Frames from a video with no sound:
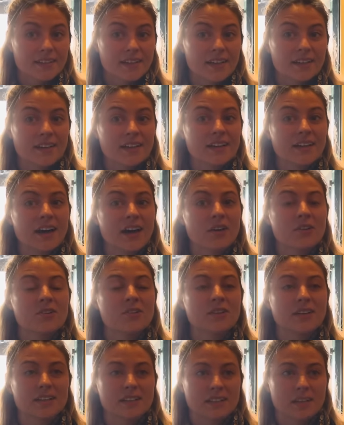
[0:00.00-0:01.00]
I think how
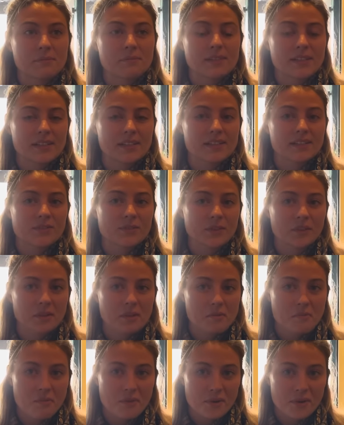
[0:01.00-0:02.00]
you accept it is really
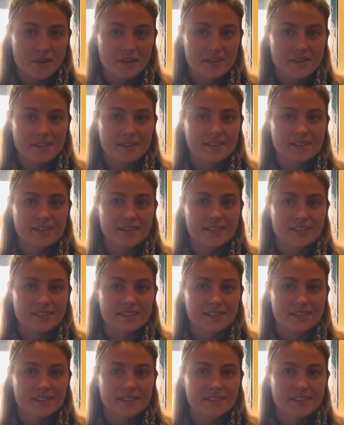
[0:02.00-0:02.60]
important.